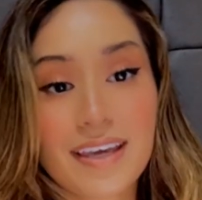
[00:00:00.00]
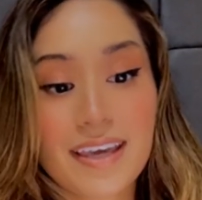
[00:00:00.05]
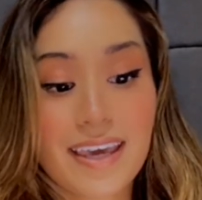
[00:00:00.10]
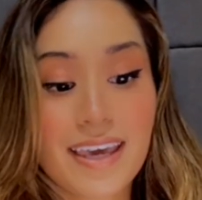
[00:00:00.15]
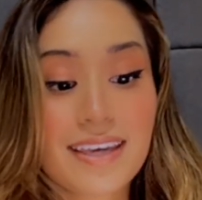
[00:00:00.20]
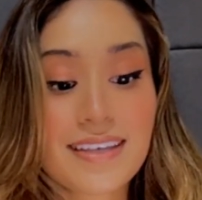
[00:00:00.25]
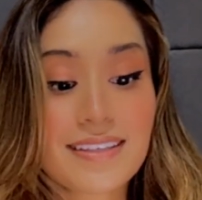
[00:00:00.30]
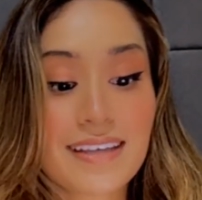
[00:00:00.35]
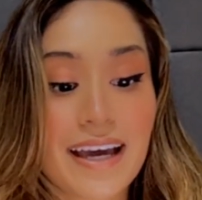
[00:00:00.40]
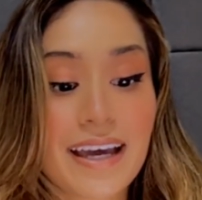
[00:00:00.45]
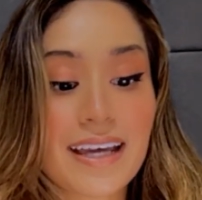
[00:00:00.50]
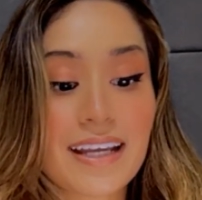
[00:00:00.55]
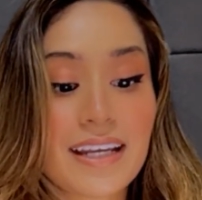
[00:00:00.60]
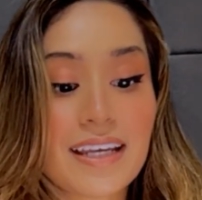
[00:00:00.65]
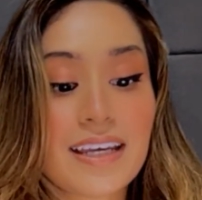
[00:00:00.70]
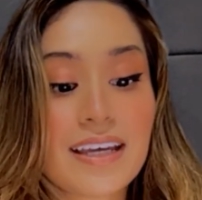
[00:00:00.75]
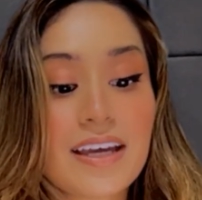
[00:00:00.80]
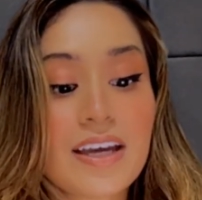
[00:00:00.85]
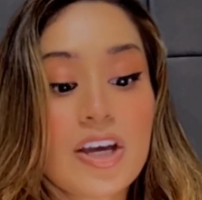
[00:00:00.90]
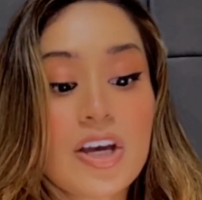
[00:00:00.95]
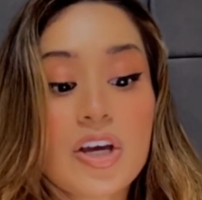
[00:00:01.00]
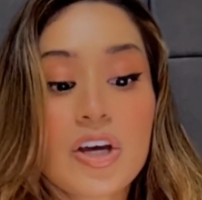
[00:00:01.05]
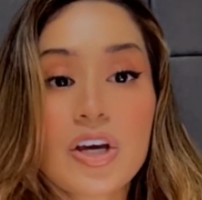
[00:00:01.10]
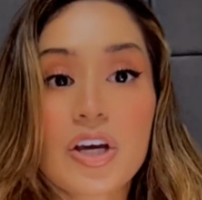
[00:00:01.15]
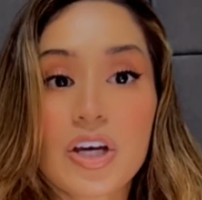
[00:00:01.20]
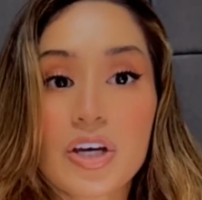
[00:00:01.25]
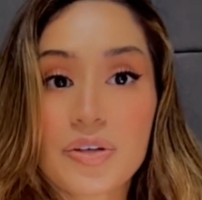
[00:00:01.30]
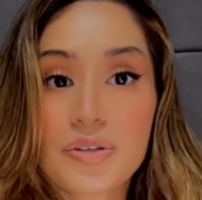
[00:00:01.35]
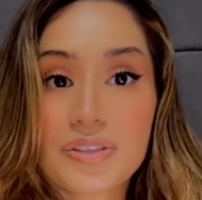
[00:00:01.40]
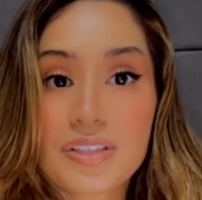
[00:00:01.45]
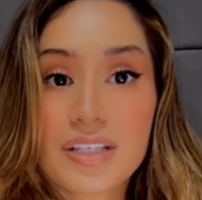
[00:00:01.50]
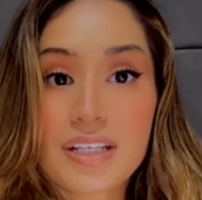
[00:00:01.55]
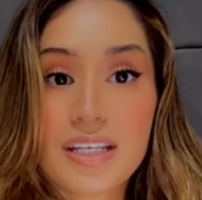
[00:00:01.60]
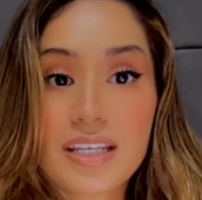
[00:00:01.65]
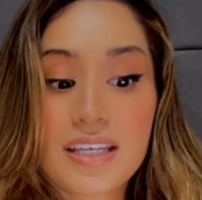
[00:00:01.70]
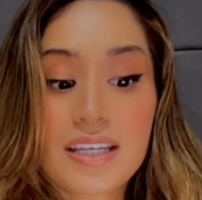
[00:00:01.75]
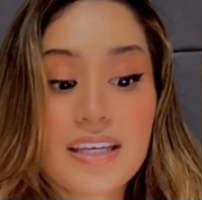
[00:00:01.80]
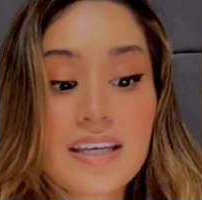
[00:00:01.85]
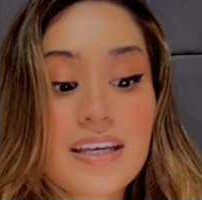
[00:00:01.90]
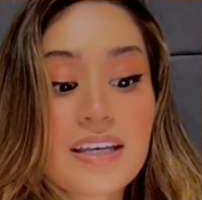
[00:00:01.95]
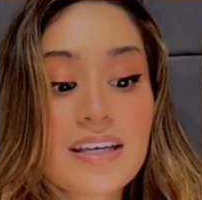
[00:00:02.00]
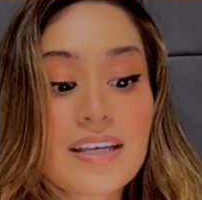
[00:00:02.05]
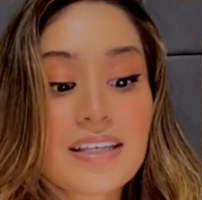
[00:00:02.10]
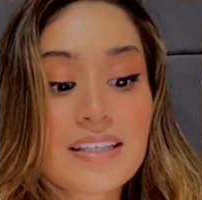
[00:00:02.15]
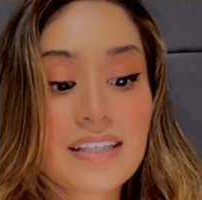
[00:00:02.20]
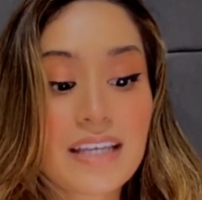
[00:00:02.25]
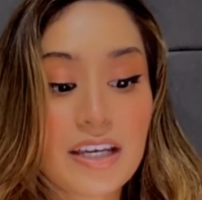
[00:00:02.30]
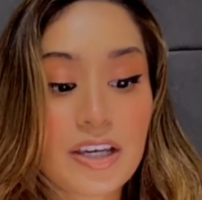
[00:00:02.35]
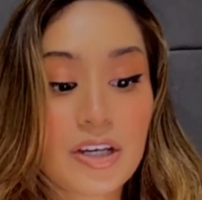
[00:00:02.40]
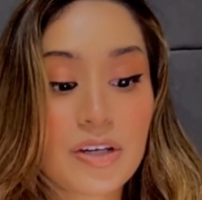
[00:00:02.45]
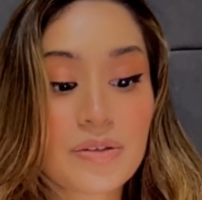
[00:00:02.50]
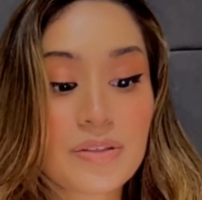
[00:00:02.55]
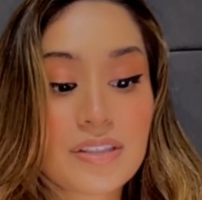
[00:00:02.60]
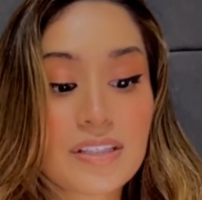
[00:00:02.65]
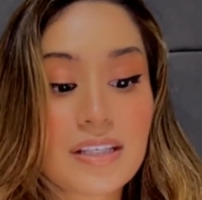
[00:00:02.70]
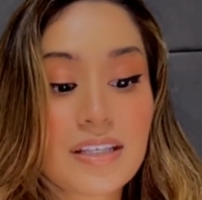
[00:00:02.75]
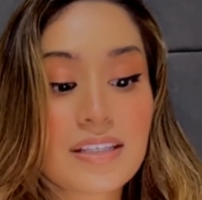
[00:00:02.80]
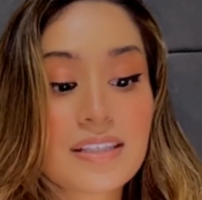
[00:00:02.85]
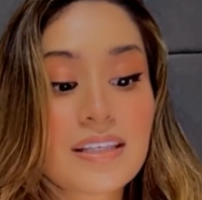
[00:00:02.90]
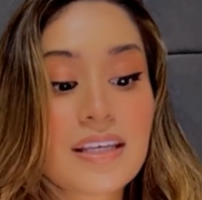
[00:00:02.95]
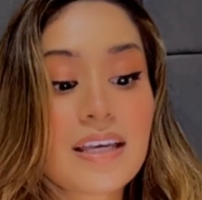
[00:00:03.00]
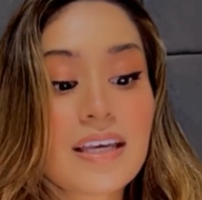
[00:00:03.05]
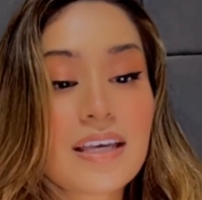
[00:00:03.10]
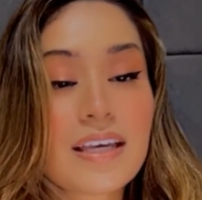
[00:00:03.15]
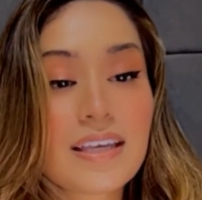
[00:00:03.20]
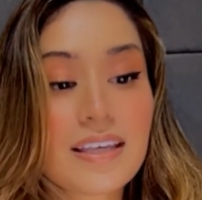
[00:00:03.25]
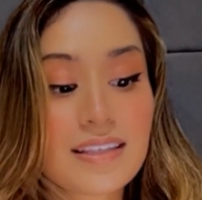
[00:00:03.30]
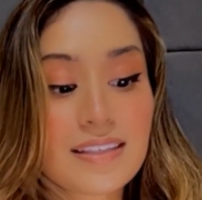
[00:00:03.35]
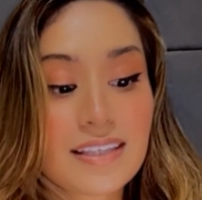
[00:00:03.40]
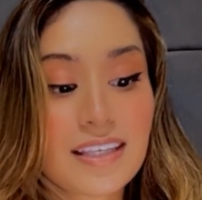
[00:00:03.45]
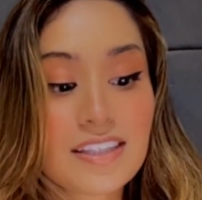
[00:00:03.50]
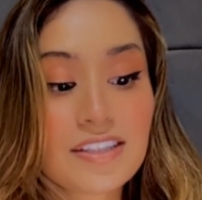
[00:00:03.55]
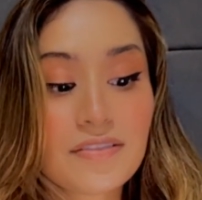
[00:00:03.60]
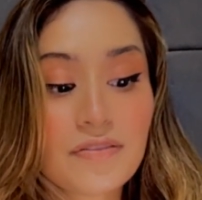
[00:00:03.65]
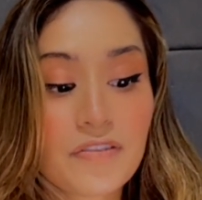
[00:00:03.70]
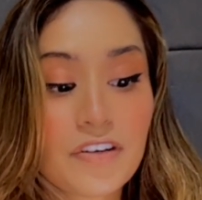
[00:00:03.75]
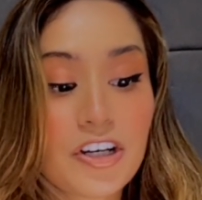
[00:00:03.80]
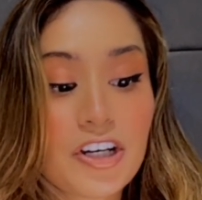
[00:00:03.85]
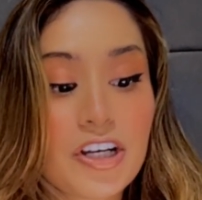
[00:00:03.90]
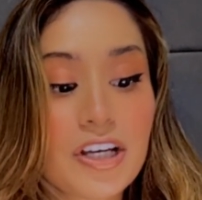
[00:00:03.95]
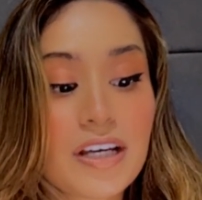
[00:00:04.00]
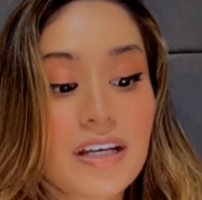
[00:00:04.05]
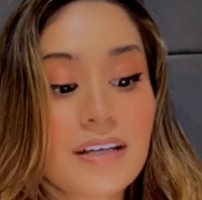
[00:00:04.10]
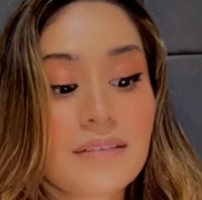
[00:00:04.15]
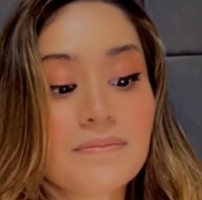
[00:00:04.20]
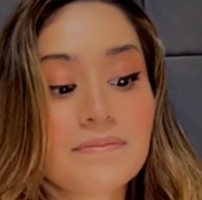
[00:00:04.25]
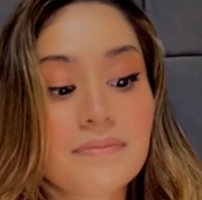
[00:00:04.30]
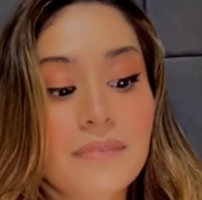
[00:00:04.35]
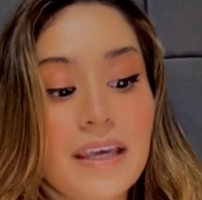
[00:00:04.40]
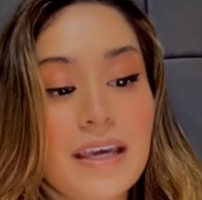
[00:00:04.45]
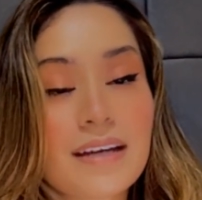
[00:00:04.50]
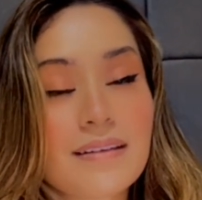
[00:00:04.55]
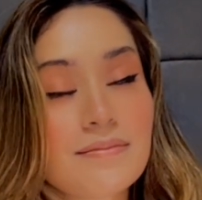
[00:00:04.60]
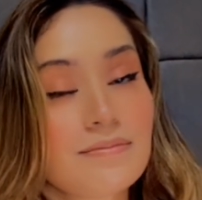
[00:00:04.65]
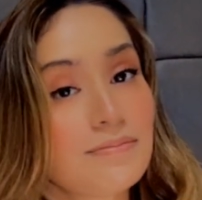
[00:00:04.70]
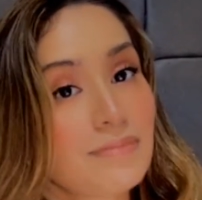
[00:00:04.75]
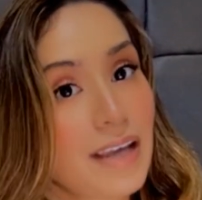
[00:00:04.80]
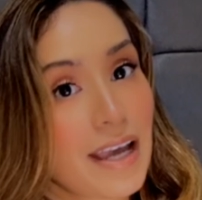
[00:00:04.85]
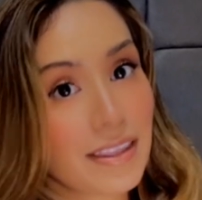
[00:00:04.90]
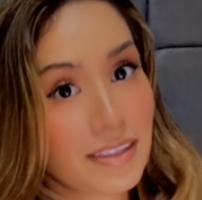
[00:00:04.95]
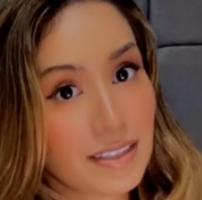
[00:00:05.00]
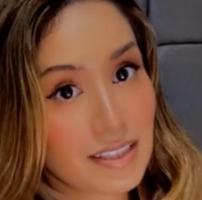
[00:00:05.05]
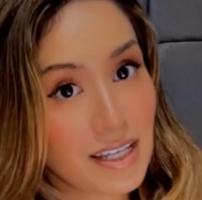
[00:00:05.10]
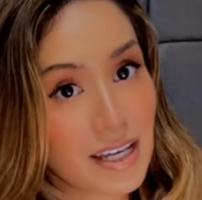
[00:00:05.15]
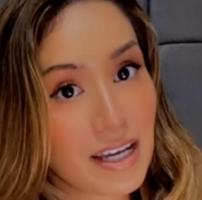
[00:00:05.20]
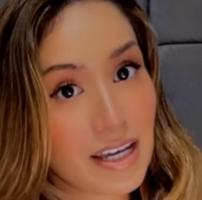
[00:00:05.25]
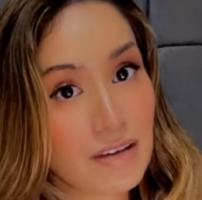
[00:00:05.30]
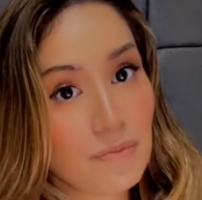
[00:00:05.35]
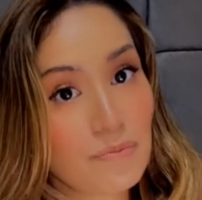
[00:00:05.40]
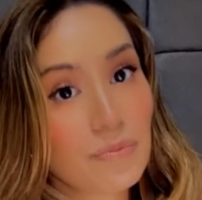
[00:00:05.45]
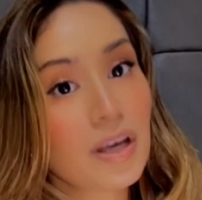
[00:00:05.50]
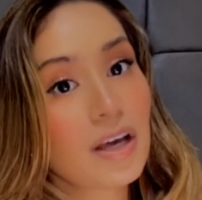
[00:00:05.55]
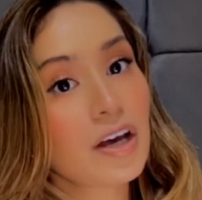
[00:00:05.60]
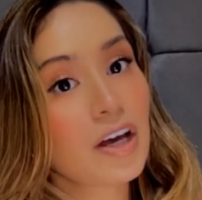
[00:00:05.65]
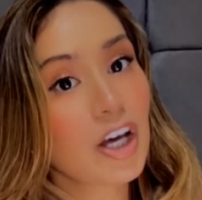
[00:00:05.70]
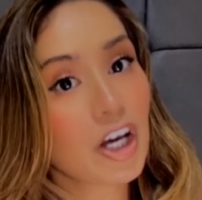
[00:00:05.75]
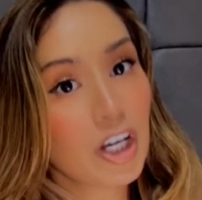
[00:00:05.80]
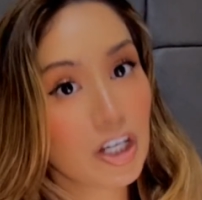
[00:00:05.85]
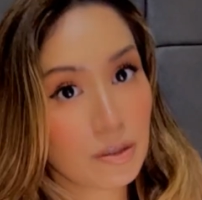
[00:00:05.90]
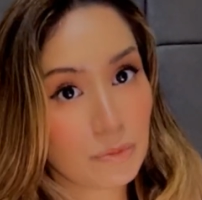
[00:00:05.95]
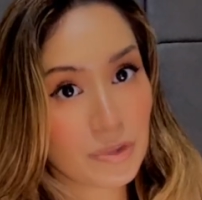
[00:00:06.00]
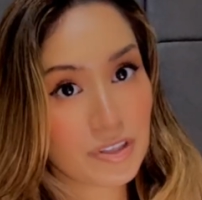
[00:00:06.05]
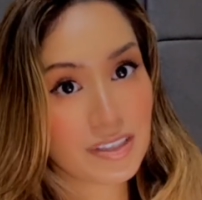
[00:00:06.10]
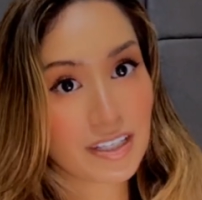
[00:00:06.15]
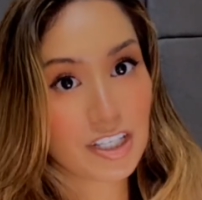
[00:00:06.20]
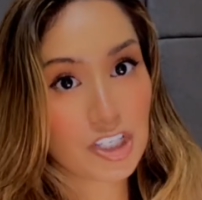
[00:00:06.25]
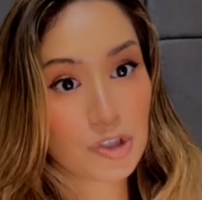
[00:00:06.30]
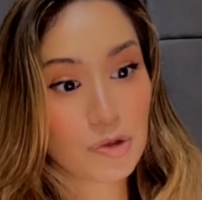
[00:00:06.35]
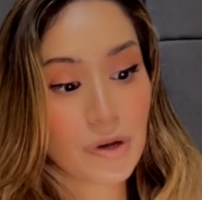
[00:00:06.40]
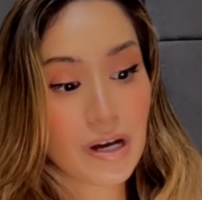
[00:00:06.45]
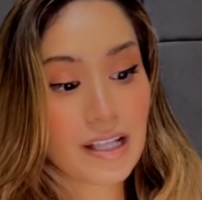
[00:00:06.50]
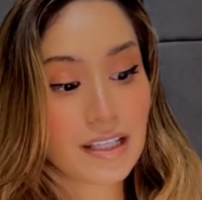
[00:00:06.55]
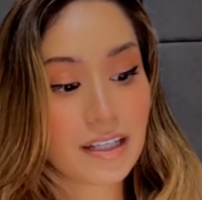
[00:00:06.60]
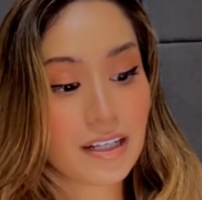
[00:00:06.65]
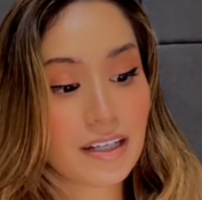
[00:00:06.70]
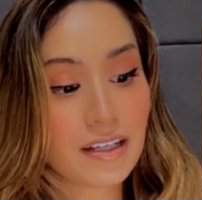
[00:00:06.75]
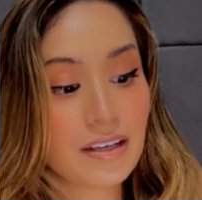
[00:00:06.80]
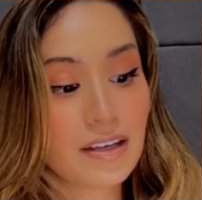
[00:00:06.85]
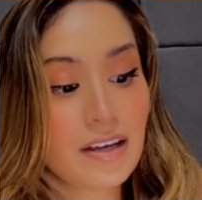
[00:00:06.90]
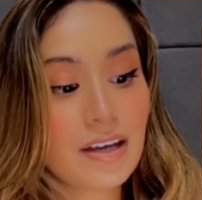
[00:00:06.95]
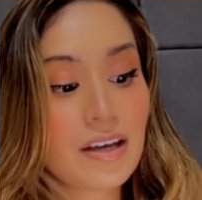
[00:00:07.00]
anxiety, OCD, psychosis, schizophrenia, and, at the time, homosexuality.